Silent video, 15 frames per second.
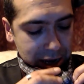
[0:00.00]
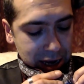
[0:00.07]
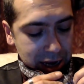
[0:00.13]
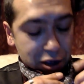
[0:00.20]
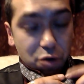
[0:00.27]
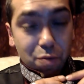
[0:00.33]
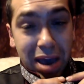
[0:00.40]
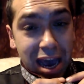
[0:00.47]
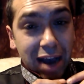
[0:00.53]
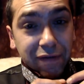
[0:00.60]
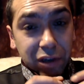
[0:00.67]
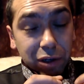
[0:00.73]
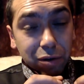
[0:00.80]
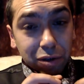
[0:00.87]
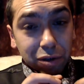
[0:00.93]
You may have
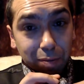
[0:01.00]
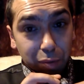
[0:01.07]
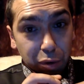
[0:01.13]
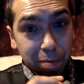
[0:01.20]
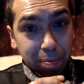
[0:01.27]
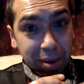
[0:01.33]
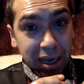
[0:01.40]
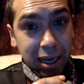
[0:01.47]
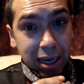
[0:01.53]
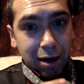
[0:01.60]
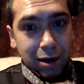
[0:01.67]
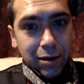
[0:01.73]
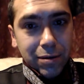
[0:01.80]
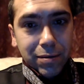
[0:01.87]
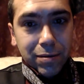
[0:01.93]
to do some primping
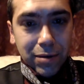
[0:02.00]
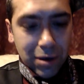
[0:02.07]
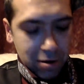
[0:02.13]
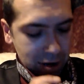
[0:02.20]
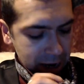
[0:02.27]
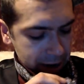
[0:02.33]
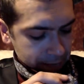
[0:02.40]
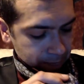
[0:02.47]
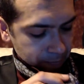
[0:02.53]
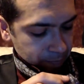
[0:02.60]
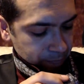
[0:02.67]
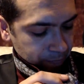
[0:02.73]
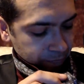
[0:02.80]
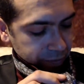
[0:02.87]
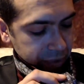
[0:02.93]
here, all right?
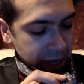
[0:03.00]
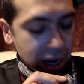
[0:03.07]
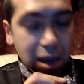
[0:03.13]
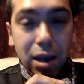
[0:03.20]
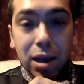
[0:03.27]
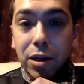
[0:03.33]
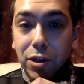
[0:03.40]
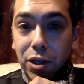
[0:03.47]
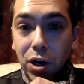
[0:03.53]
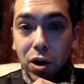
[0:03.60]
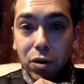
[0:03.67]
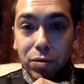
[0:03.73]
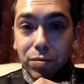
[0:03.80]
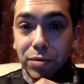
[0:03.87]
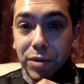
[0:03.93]

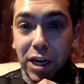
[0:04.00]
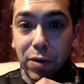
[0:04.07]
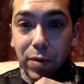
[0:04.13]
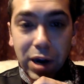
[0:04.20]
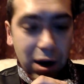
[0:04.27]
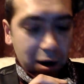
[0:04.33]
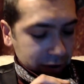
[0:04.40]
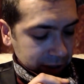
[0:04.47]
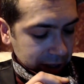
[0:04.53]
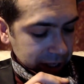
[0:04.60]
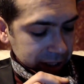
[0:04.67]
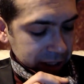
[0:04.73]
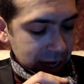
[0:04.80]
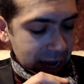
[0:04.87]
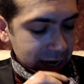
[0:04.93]
So, here we are out to this
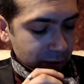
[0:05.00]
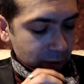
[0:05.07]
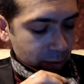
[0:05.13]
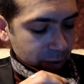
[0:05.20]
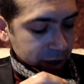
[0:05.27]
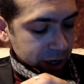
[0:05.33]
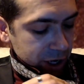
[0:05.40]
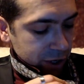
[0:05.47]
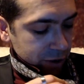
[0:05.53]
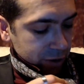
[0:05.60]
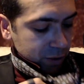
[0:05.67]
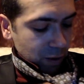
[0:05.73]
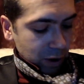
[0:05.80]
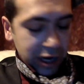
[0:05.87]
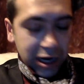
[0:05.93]
side, and what we're going to do is
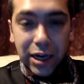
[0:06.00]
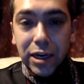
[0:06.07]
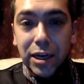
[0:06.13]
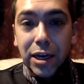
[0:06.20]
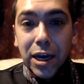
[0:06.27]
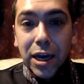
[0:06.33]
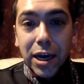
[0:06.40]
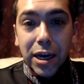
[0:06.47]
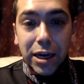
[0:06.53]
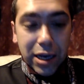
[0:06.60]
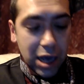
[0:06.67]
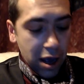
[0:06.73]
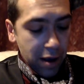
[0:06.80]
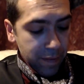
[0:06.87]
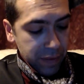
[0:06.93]
we're going to
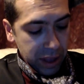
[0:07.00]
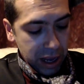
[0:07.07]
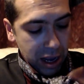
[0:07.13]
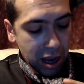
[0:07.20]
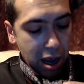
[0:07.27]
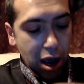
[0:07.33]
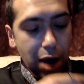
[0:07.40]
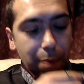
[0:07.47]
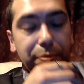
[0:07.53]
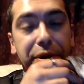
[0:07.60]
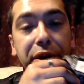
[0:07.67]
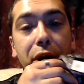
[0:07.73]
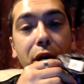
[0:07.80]
come up and